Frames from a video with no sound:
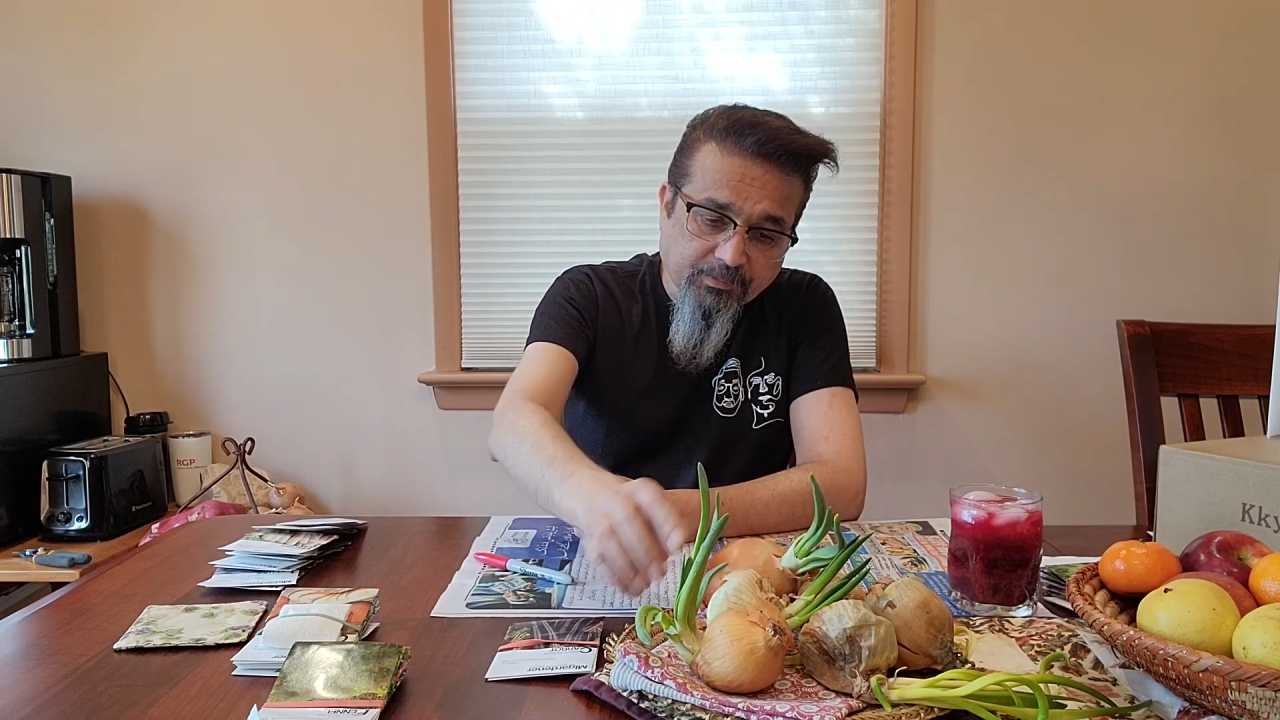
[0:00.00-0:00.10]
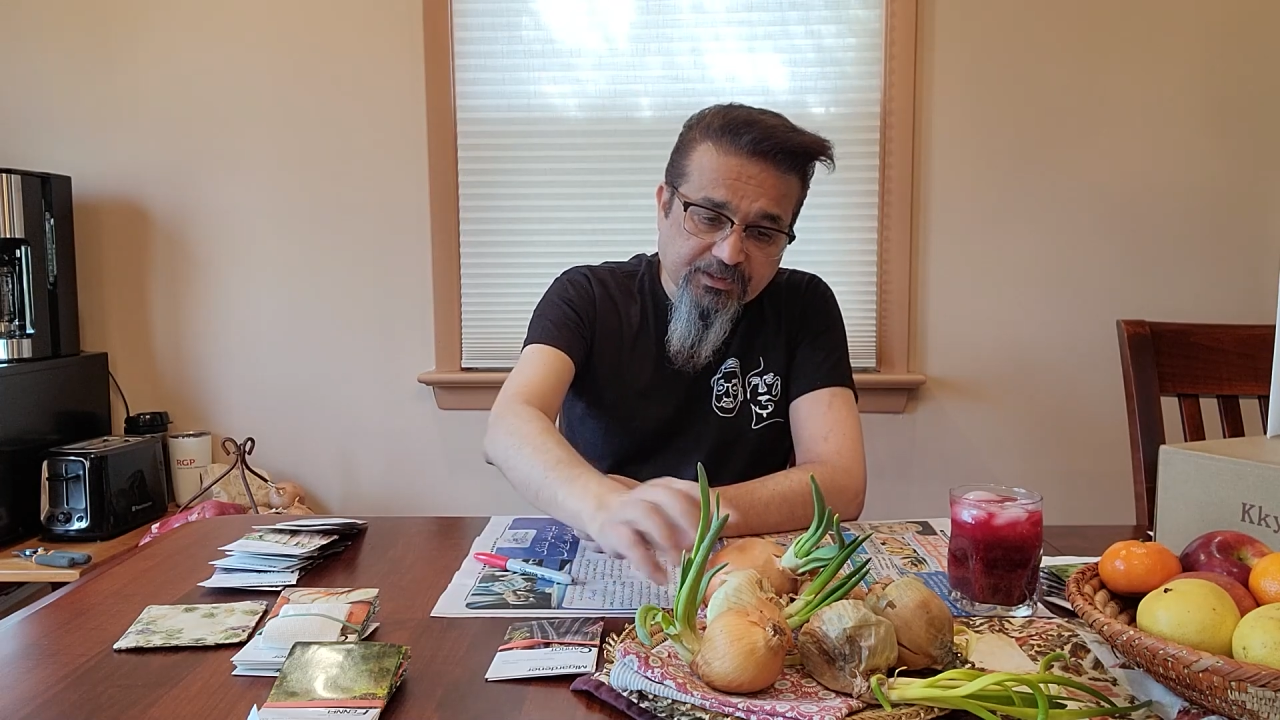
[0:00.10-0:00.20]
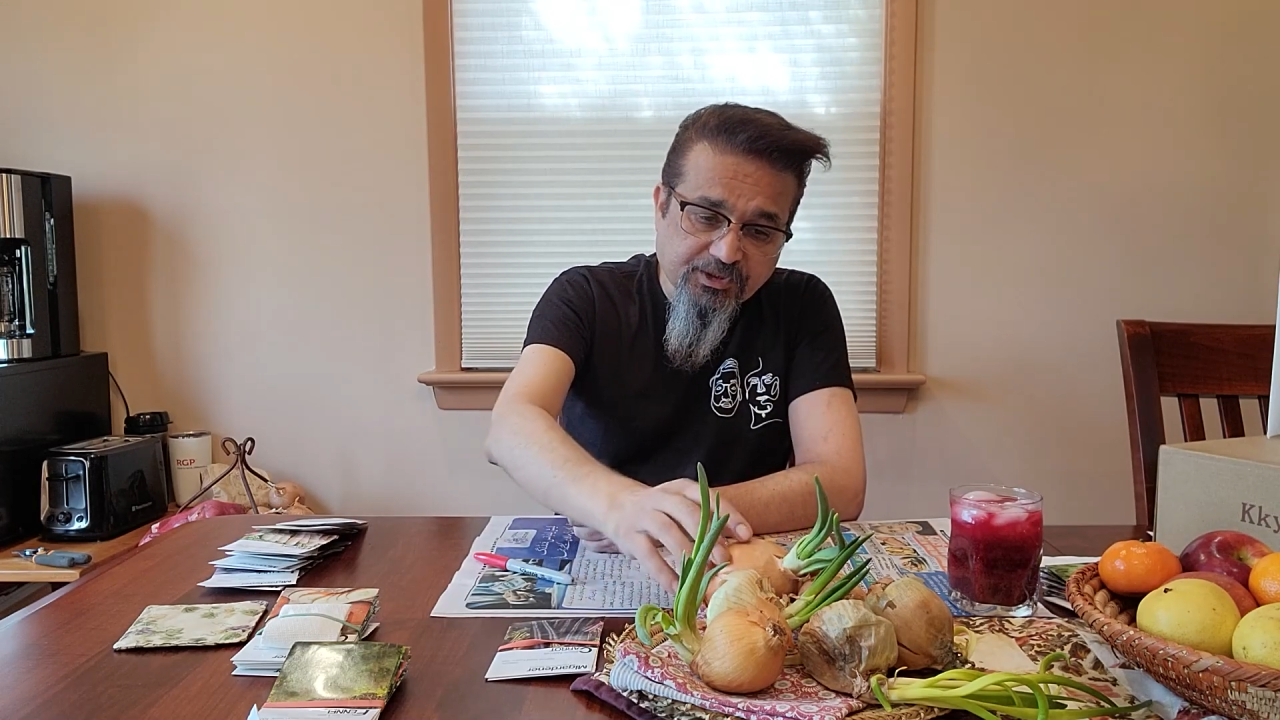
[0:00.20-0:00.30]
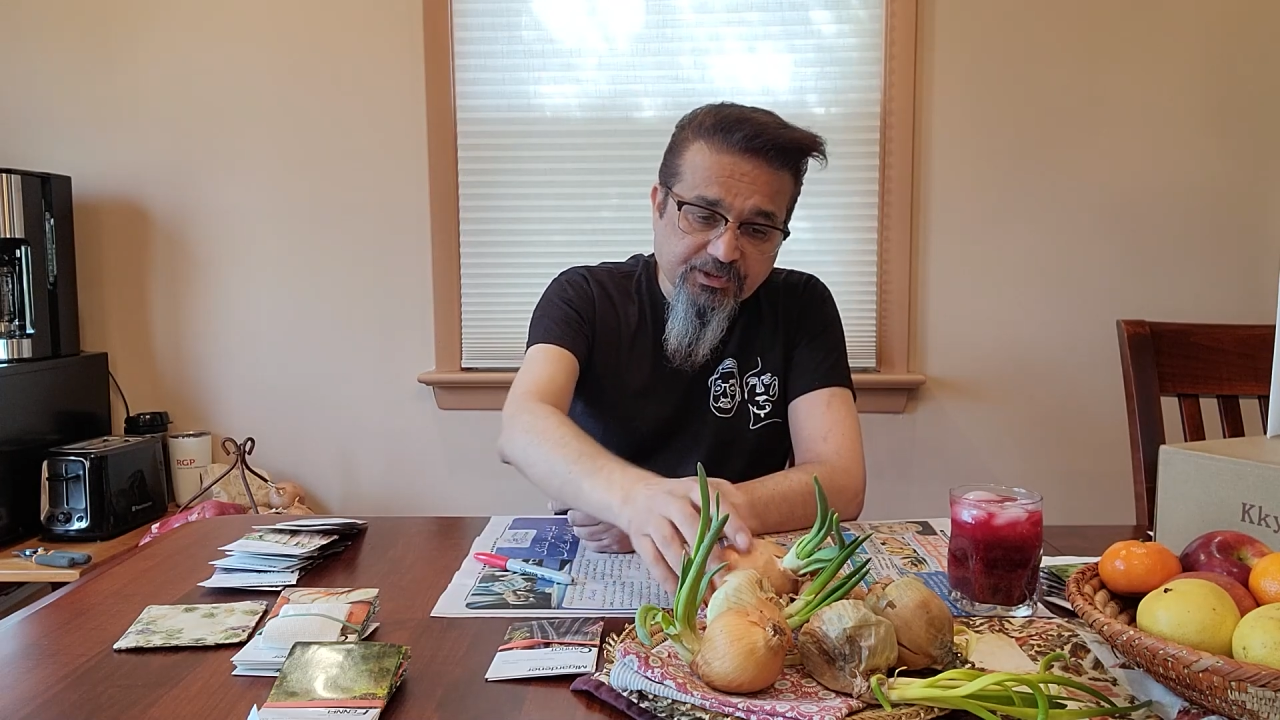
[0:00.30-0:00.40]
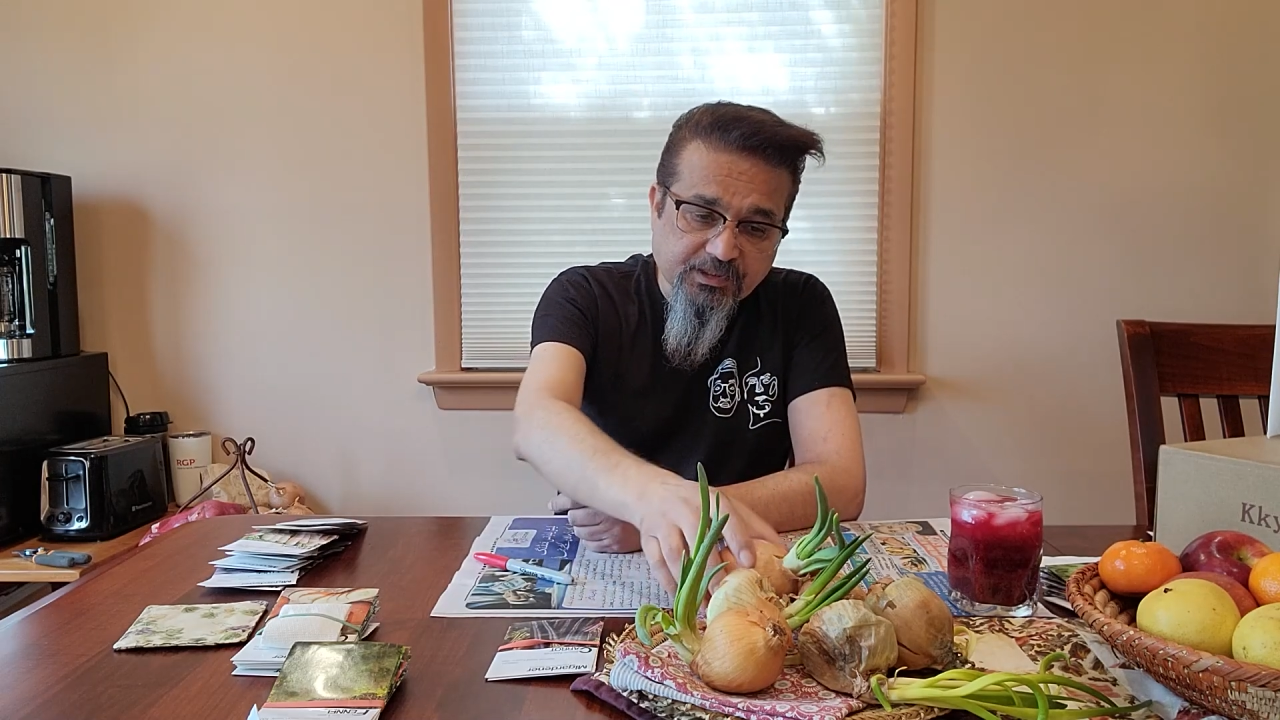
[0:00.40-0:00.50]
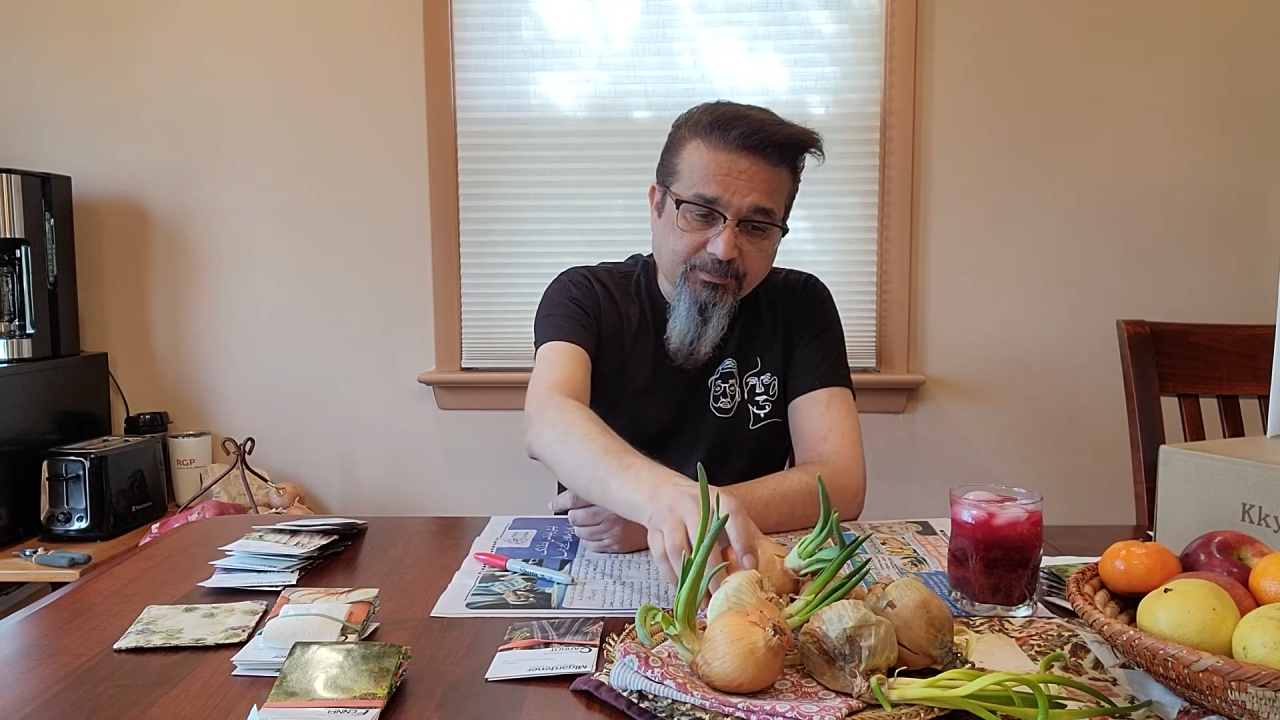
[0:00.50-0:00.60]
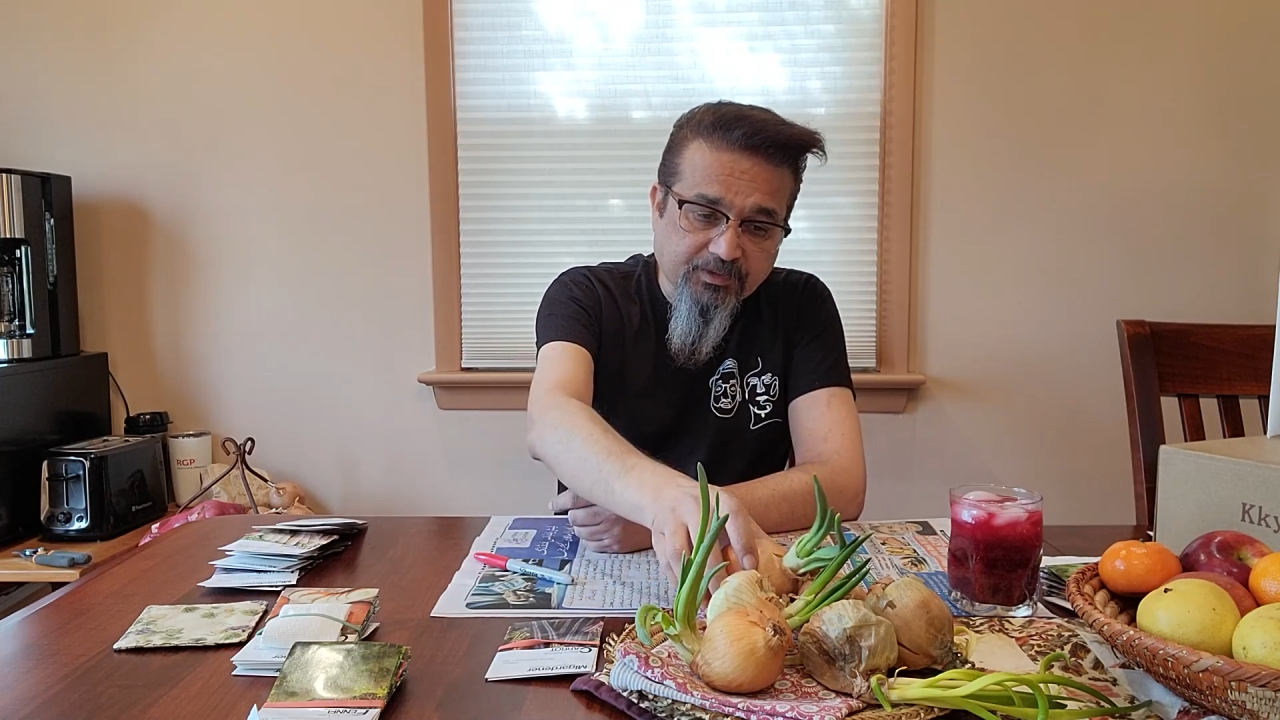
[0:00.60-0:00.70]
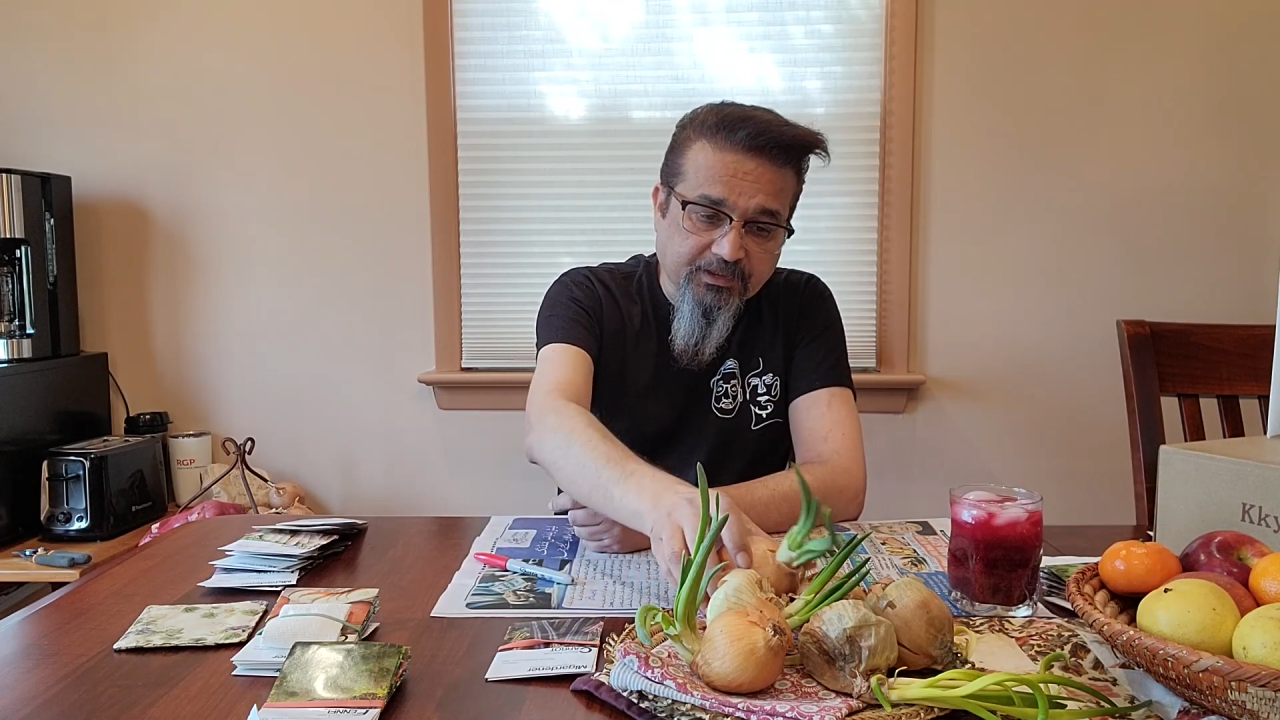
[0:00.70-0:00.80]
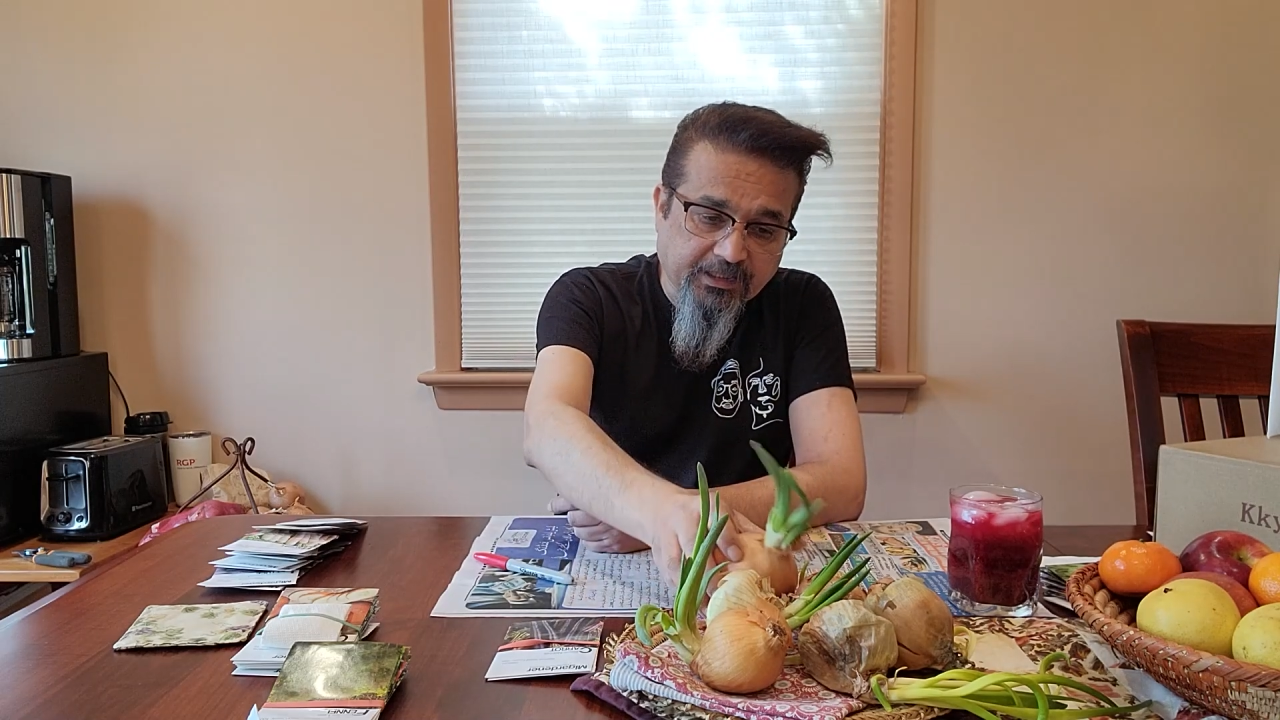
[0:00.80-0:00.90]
mention something,